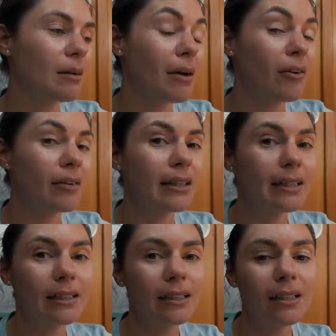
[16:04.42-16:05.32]

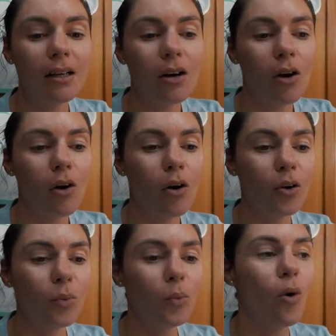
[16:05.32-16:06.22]
apparently,
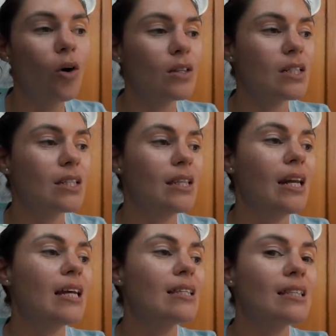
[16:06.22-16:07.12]
on what the
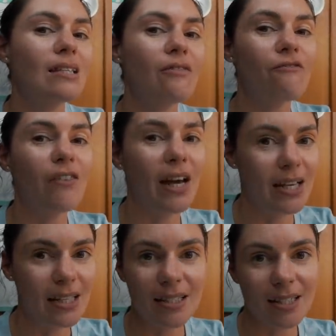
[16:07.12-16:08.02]
next
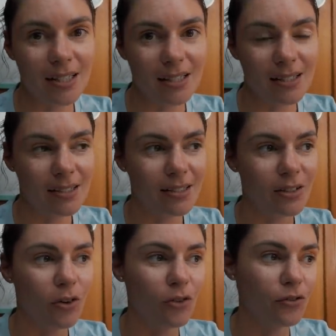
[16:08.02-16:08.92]
phase is
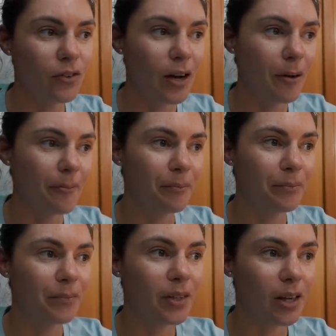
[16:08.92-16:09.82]
of
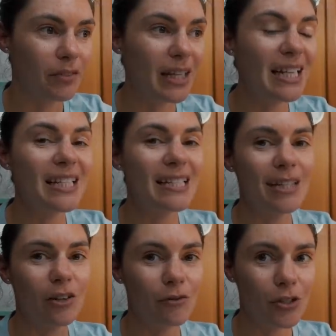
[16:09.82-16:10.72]
um, kind of the
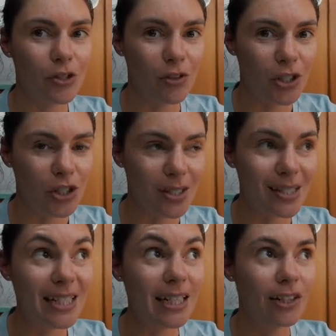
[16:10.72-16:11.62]
easing of
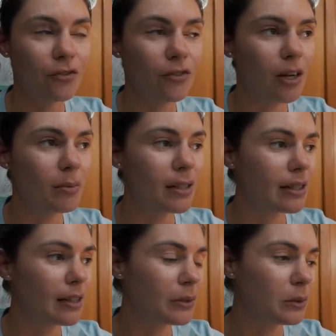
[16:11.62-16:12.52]
restrictions,
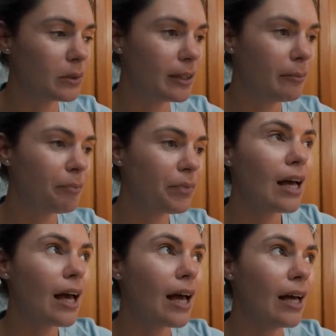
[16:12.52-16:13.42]
deconfinement, they call it.
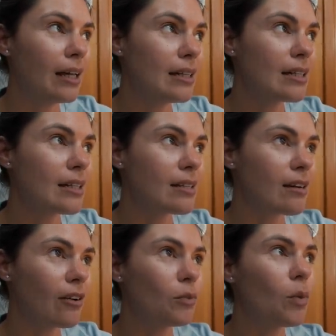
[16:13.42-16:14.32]
And it's
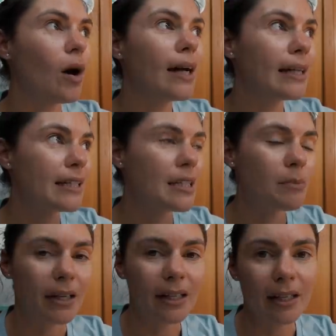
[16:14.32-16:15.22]
kind of widely
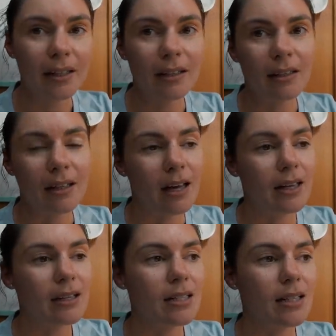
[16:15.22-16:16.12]
speculated
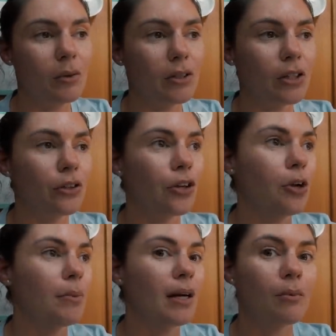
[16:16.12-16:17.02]
that that will include
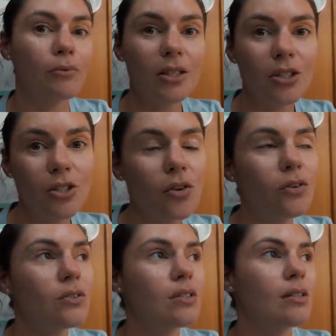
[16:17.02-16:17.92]
opening up
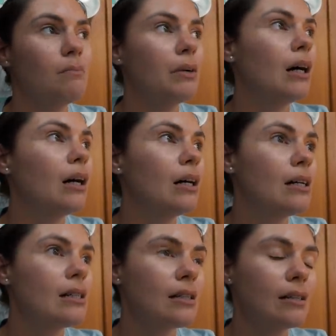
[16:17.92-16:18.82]
restaurants and
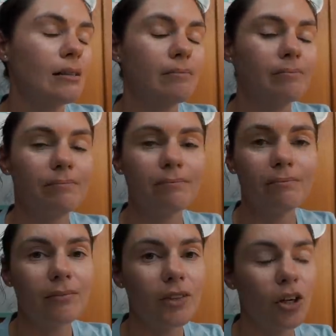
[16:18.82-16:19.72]
bars and,
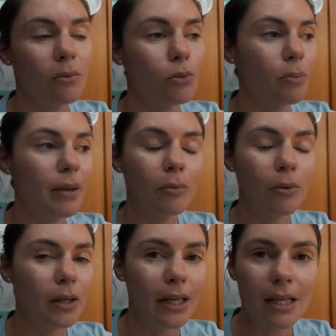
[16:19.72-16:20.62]
you know, more
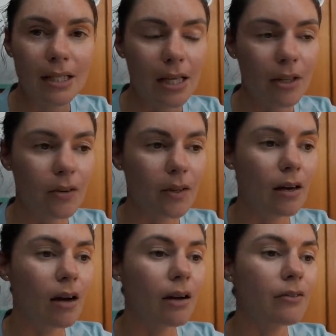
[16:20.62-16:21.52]
people can get together and
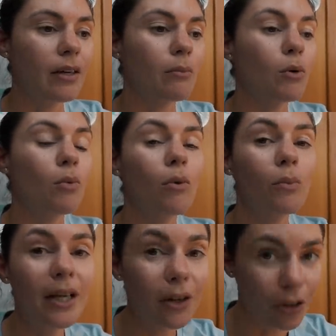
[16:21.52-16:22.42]
that kind of thing. But what
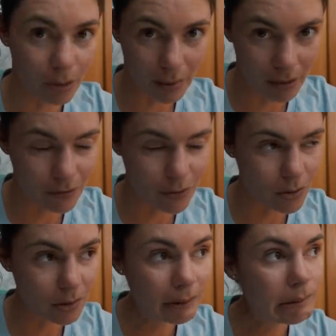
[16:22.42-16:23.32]
we are hoping
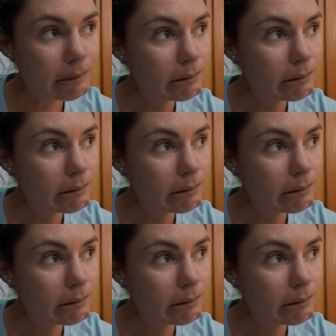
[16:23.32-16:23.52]
for